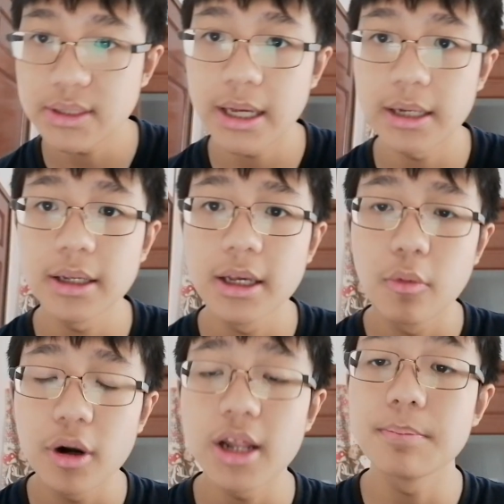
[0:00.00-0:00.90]
And
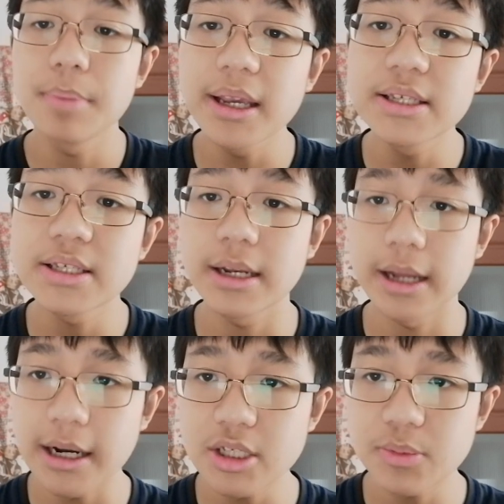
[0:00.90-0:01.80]
one of the biggest
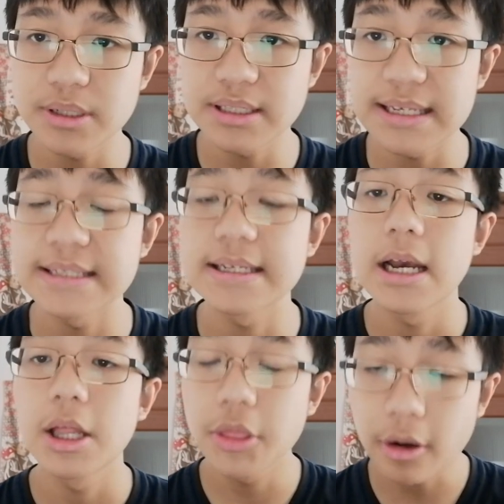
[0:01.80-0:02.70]
enhancements is
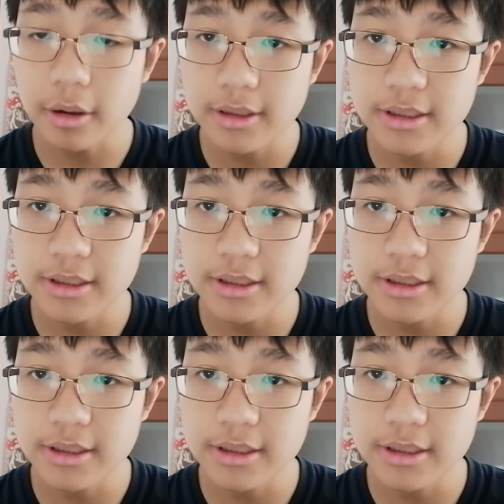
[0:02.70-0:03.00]
thought